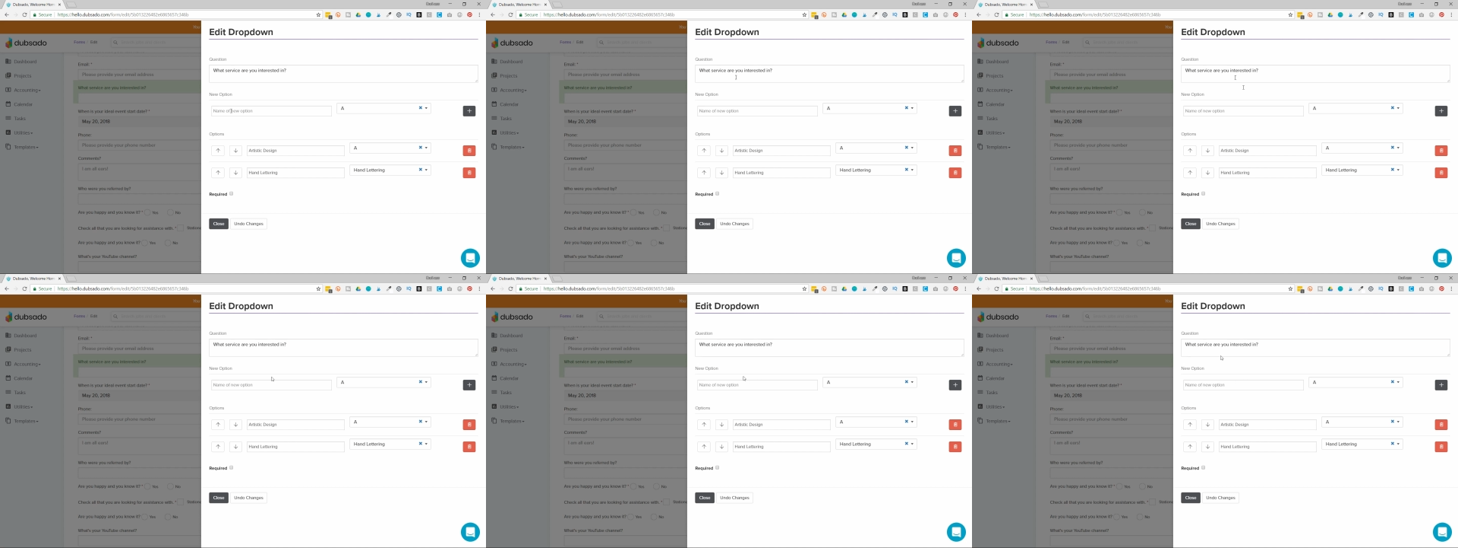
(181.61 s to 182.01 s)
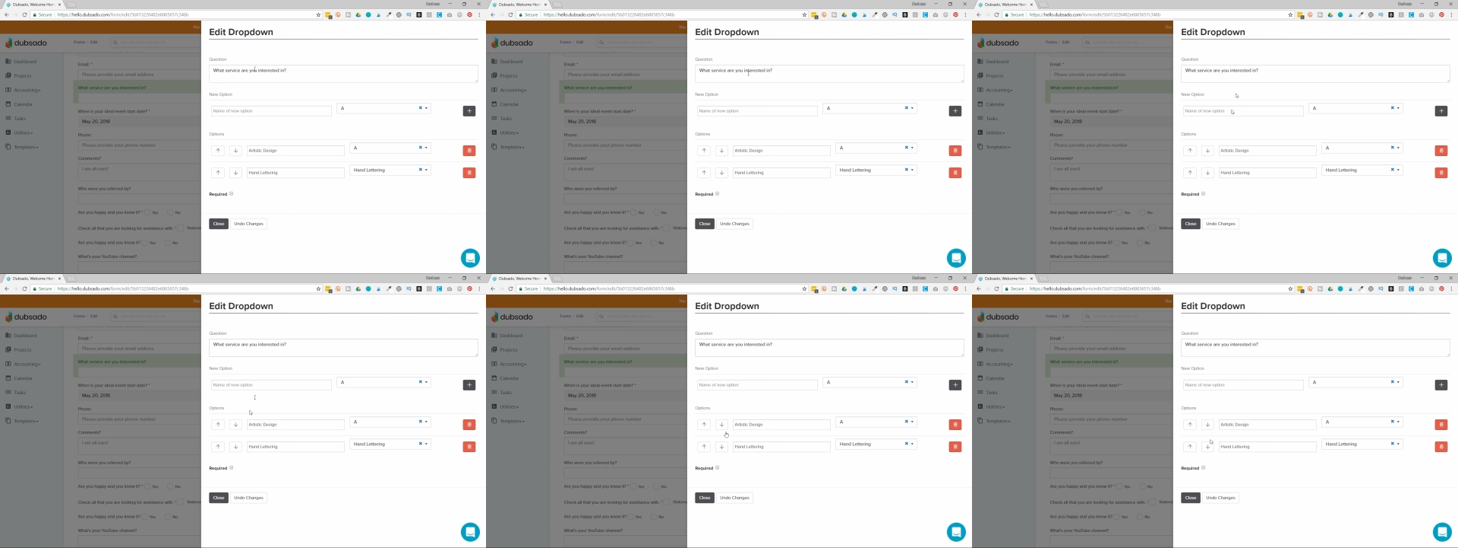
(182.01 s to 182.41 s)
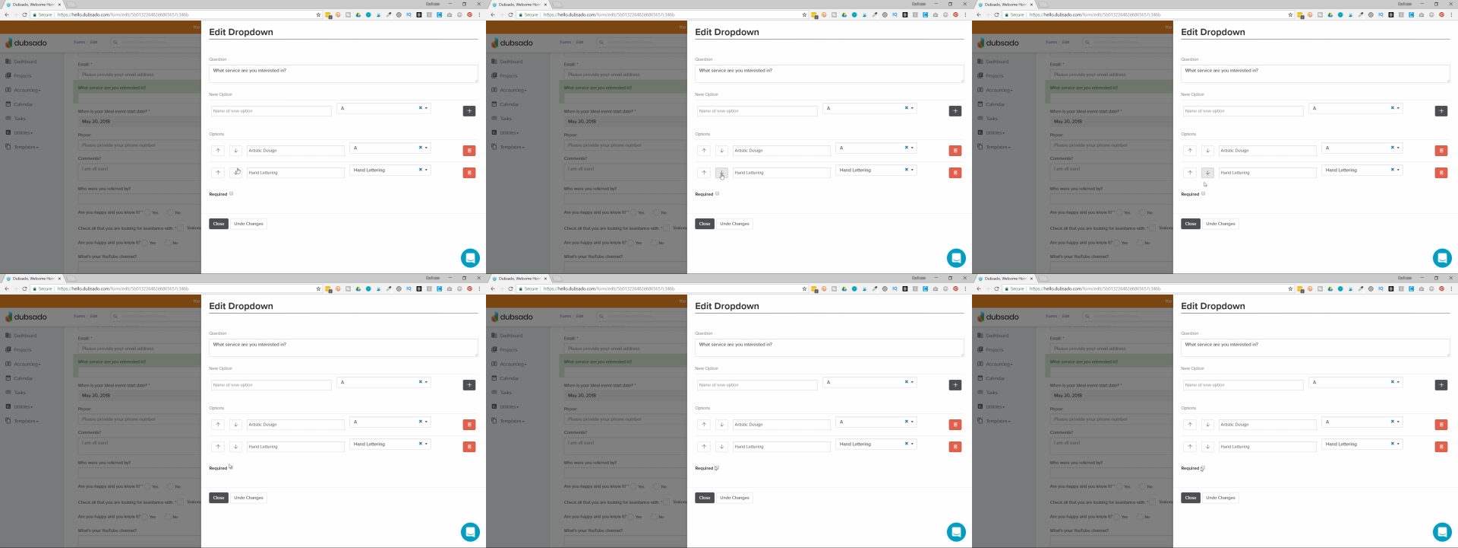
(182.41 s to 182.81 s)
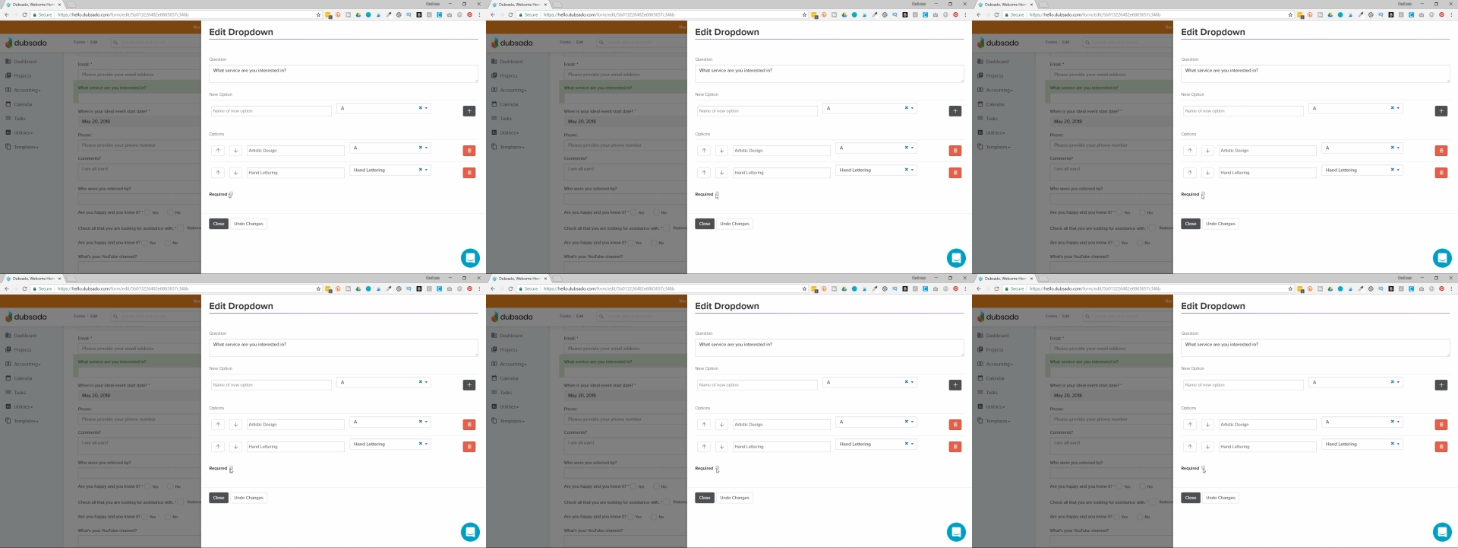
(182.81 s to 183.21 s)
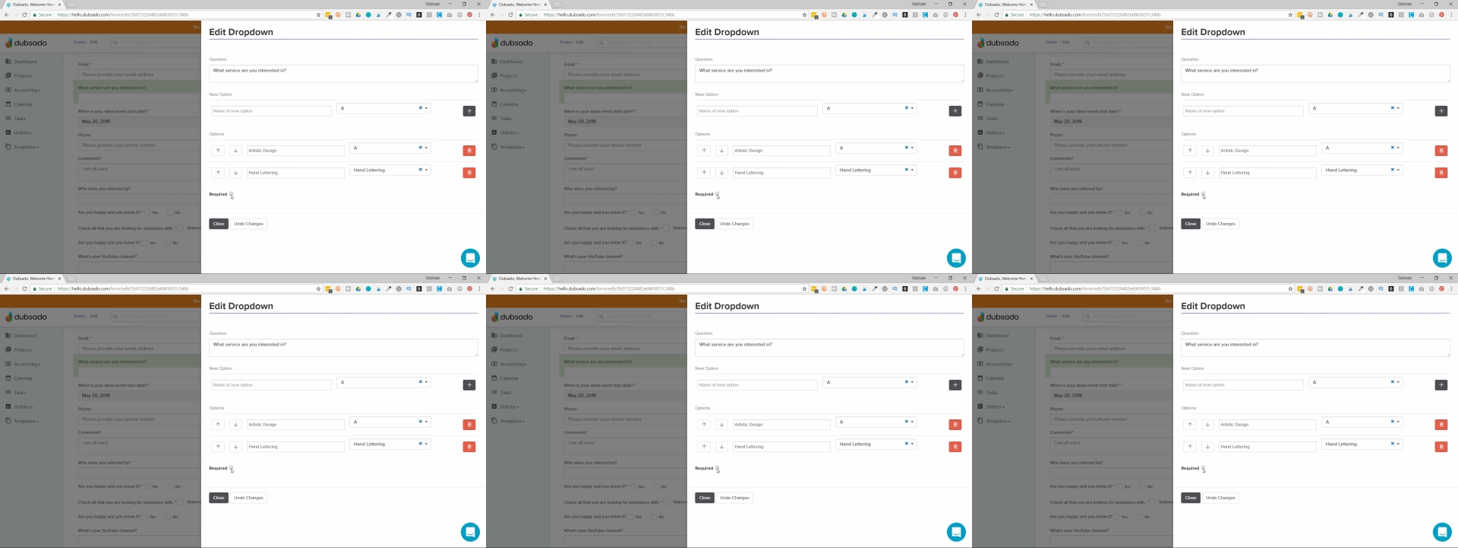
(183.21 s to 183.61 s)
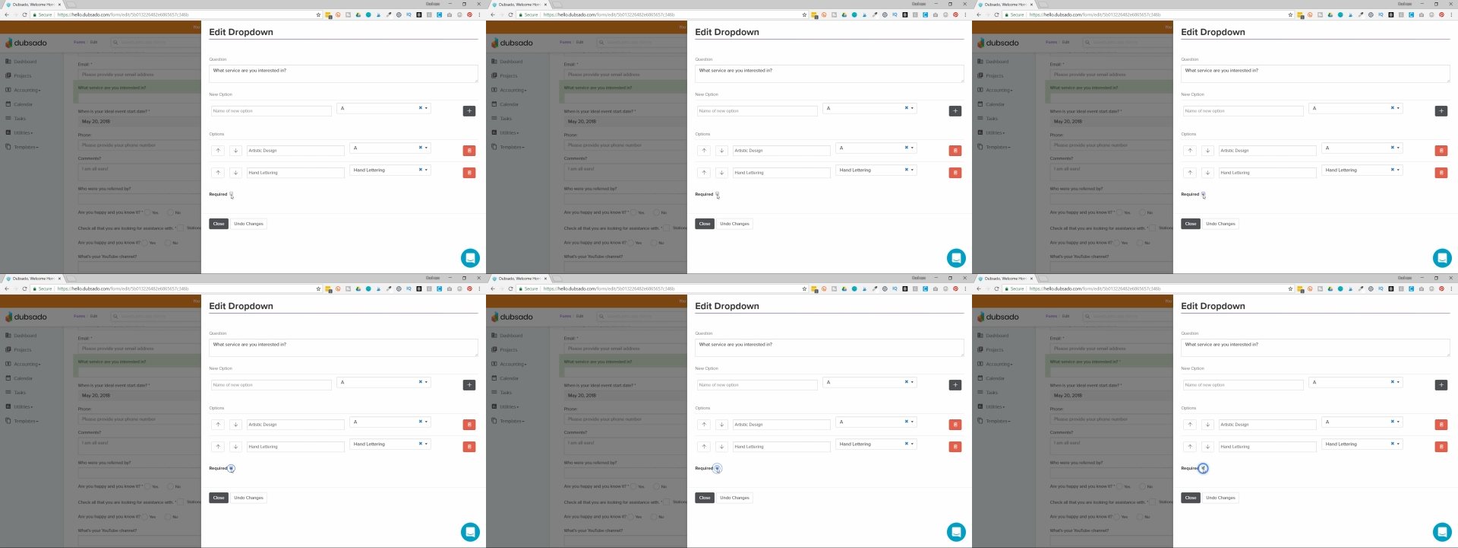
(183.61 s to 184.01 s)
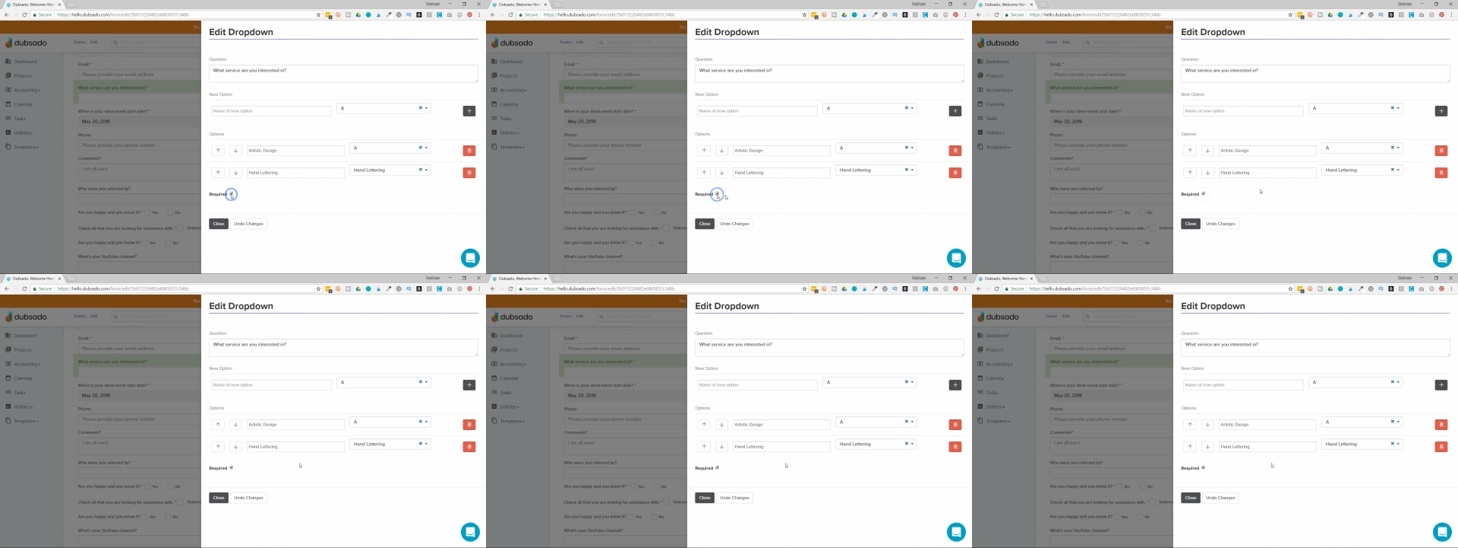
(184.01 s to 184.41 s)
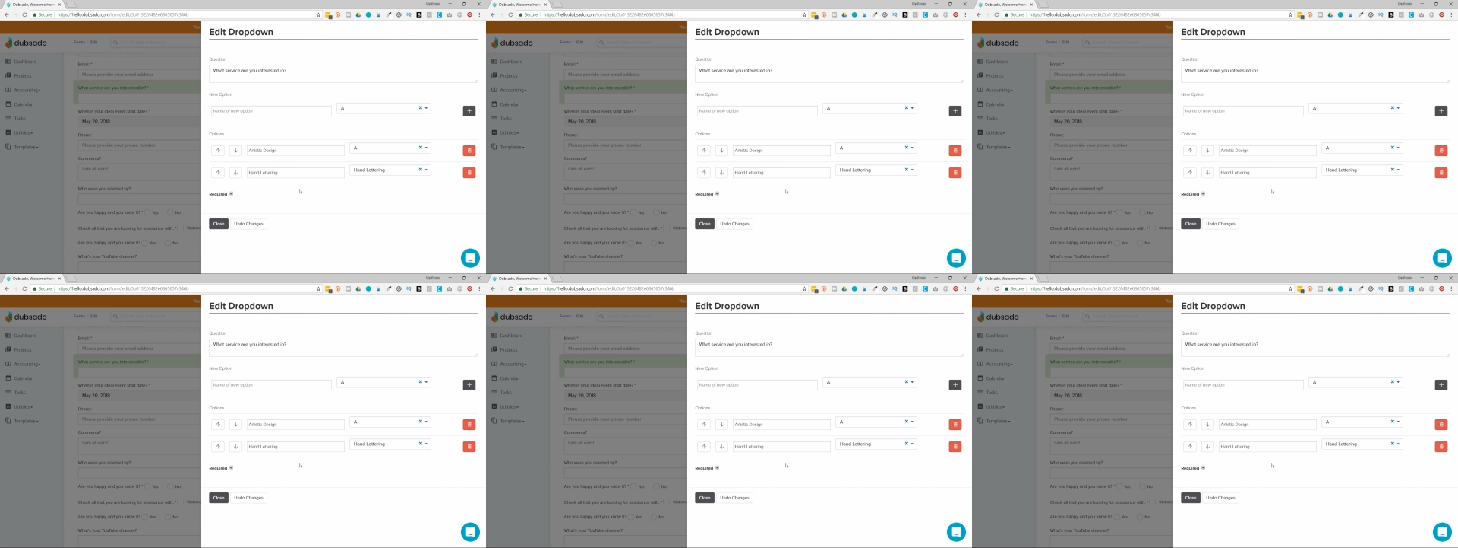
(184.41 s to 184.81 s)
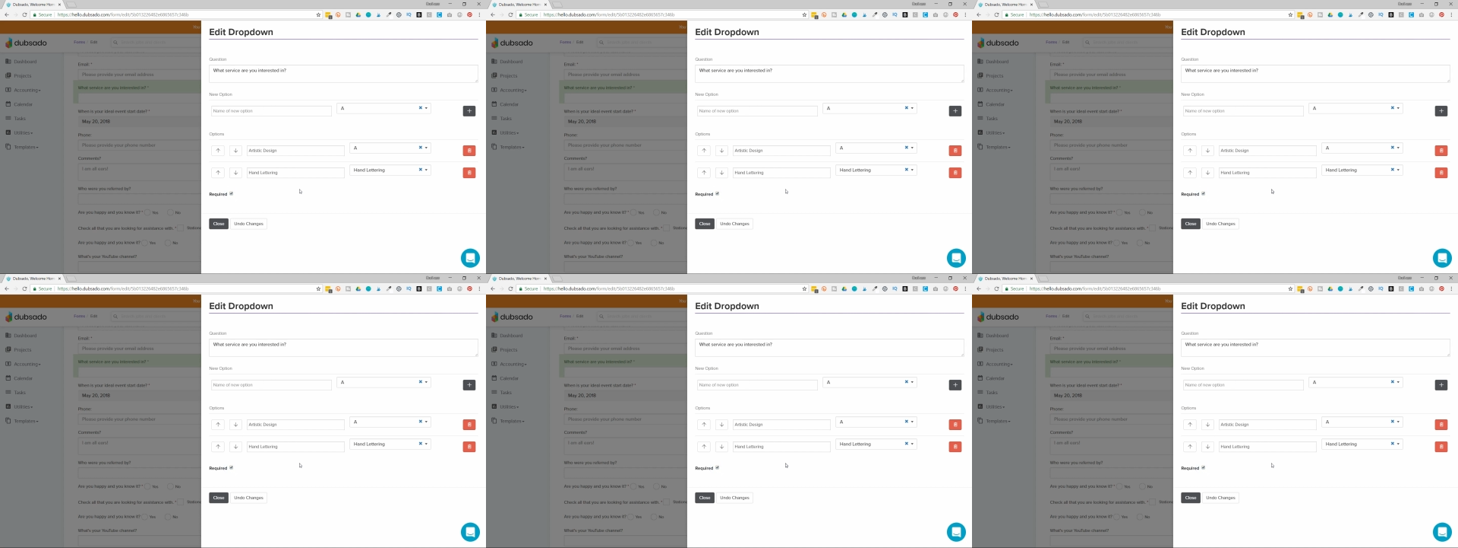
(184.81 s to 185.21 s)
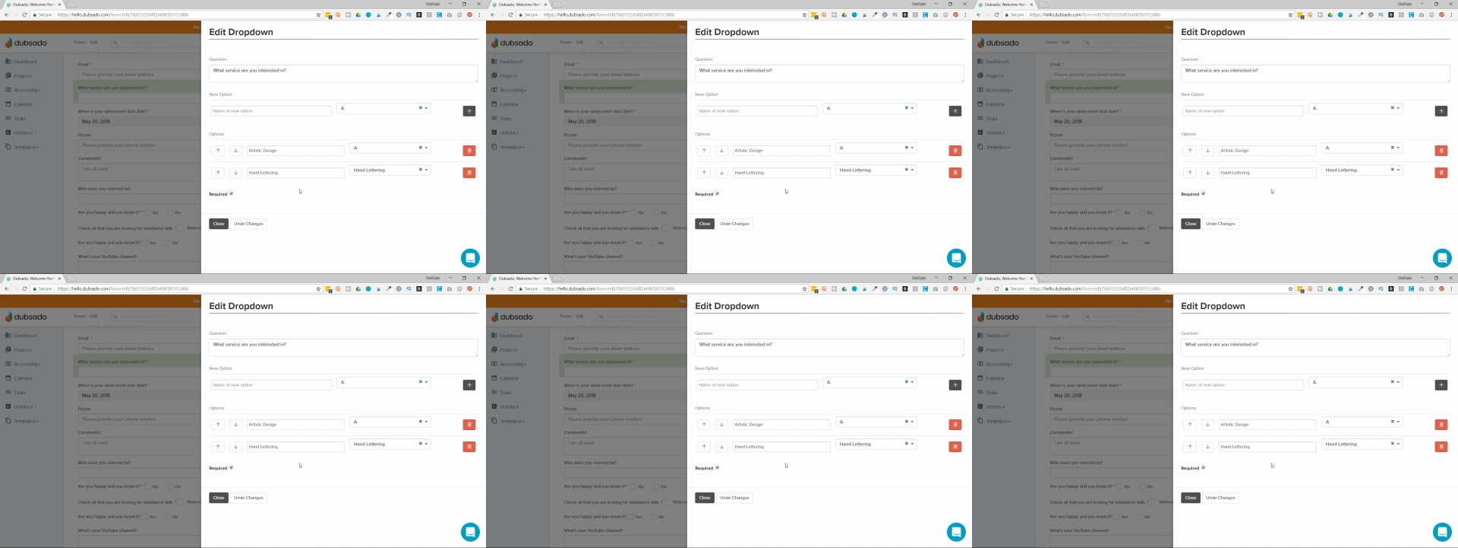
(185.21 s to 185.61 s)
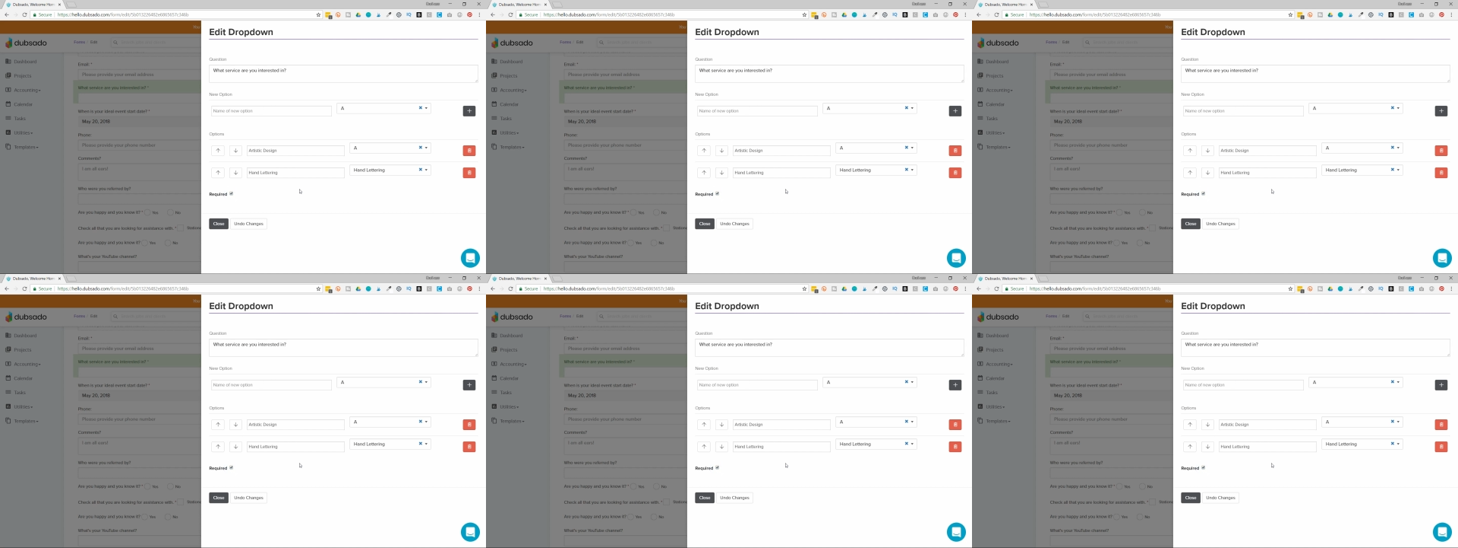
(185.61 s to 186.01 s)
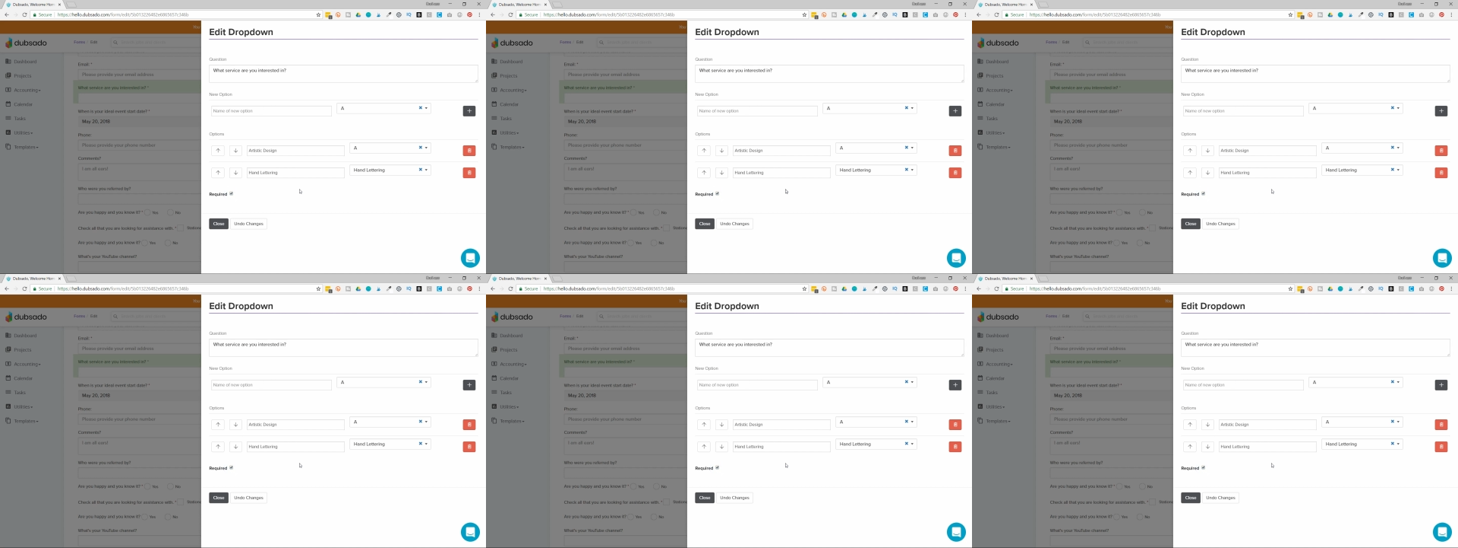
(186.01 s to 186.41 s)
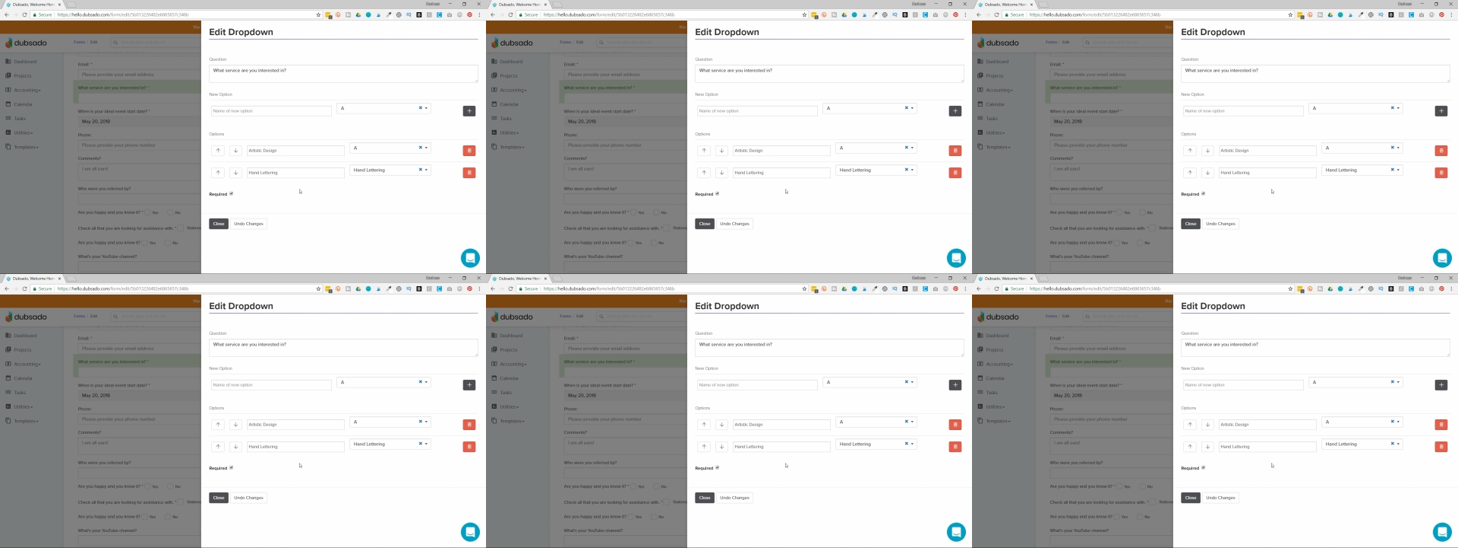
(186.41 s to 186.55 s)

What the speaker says: (no speaker visible)